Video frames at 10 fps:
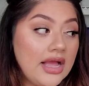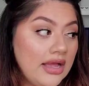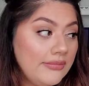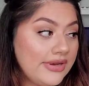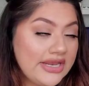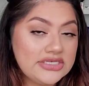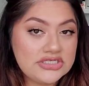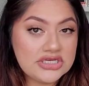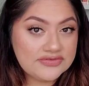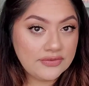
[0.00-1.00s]
Um, and I
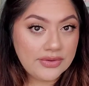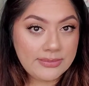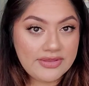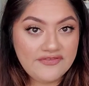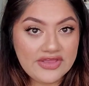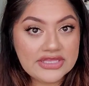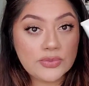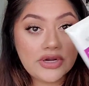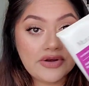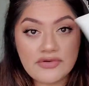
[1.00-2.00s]
exfoliate my
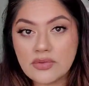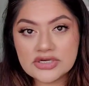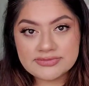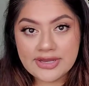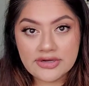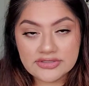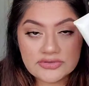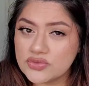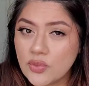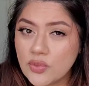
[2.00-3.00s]
face whenever I wash my hair.
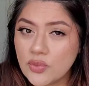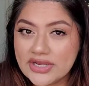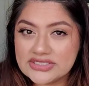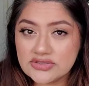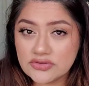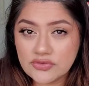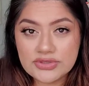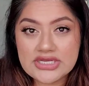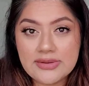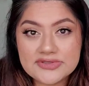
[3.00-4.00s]
So about twice or
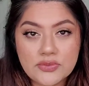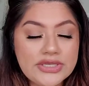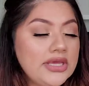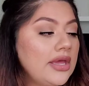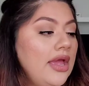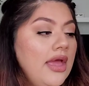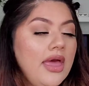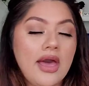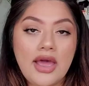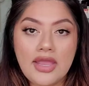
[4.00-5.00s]
three times a week,
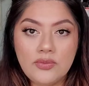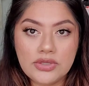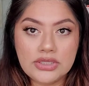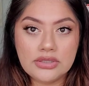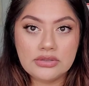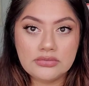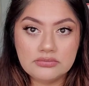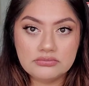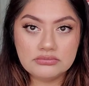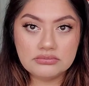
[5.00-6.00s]
I will
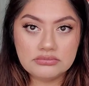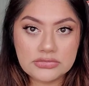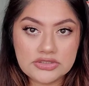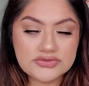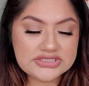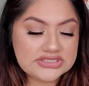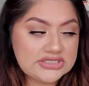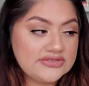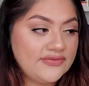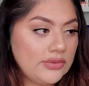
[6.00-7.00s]
use
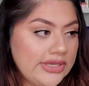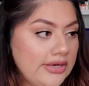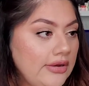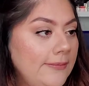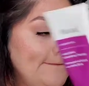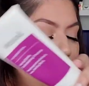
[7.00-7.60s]
this exfoliator.